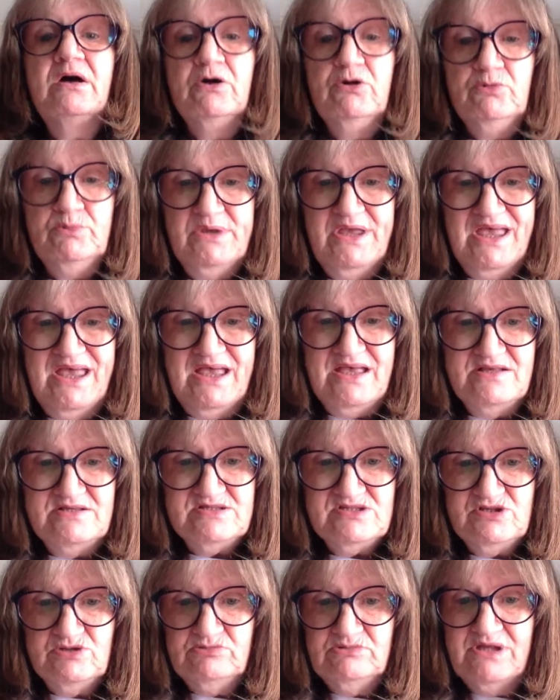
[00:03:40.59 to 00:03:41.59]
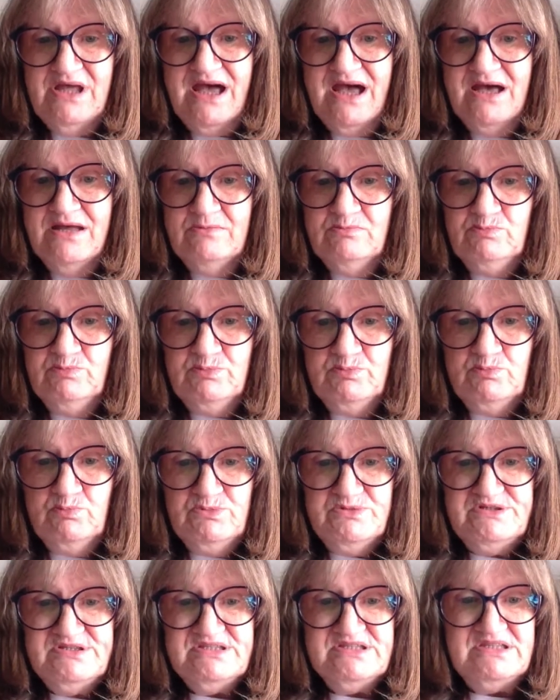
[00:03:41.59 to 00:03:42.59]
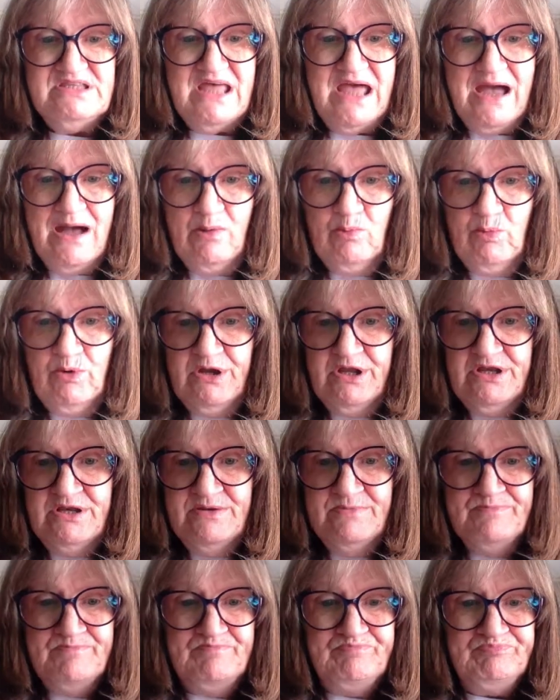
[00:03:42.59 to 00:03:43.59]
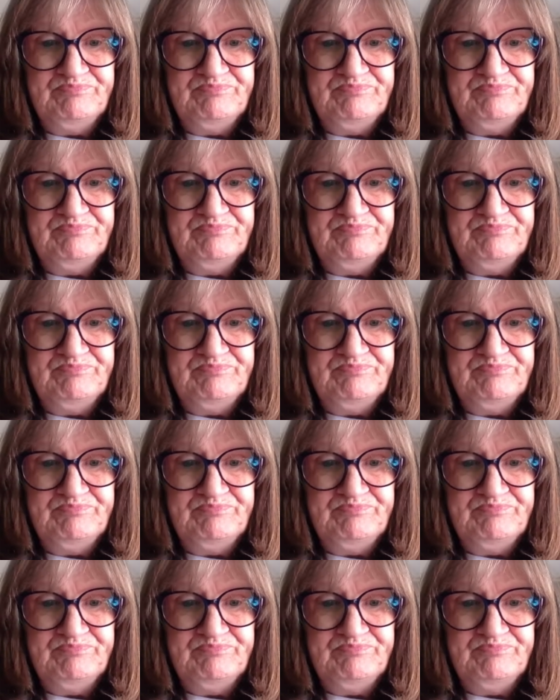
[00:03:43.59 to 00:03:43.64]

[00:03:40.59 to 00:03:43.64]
Okay, so that was that one.